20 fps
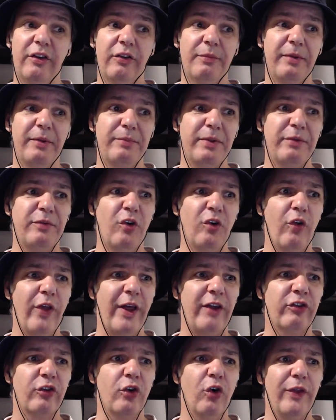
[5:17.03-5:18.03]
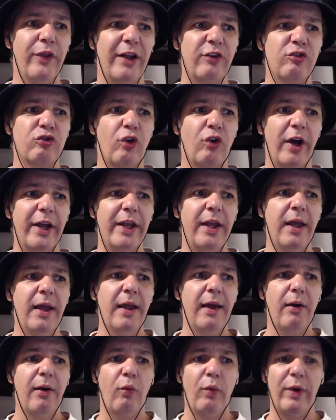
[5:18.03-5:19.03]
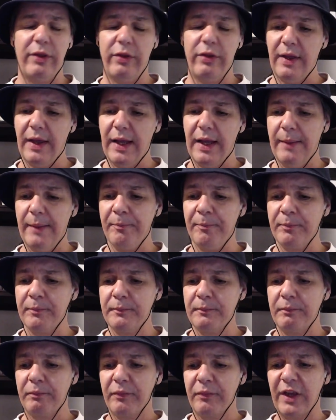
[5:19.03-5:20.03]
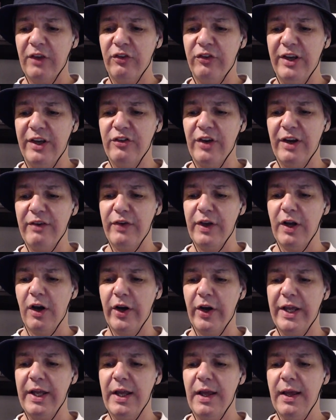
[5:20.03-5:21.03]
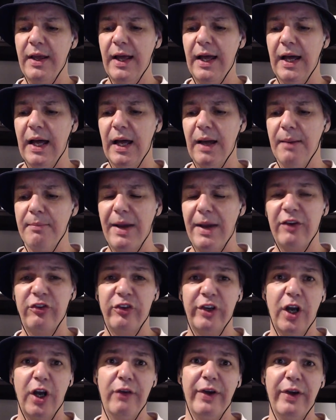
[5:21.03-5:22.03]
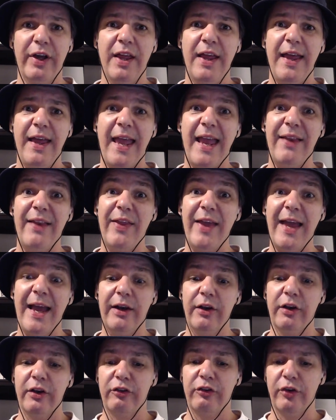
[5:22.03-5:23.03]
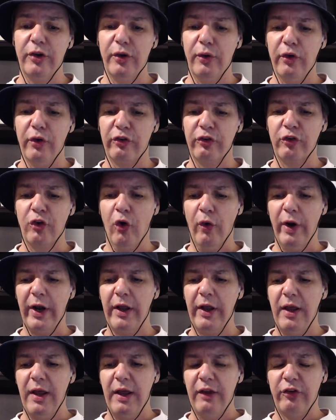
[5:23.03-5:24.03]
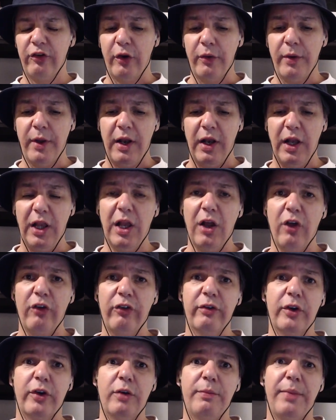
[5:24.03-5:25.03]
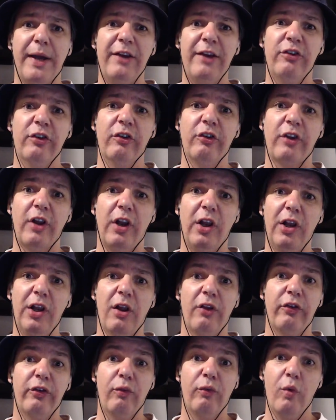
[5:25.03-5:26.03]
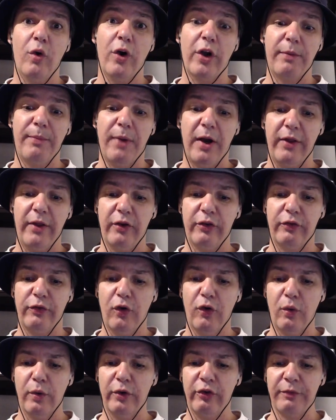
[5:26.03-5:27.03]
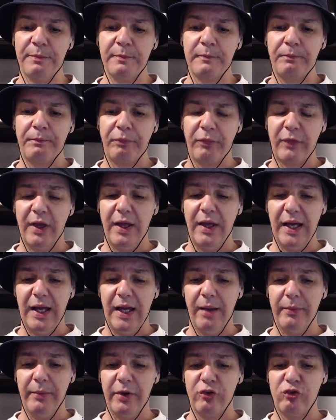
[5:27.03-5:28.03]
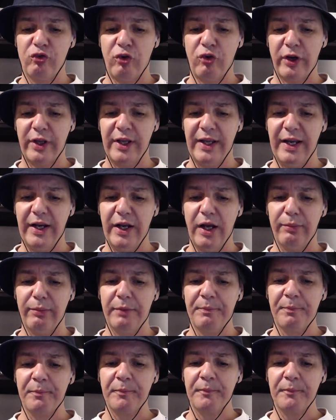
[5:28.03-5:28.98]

before they scored that try, with TJ Fiani bashing over in the end to score it. So lots of good patience, lots of work by those forwards, trucking it up.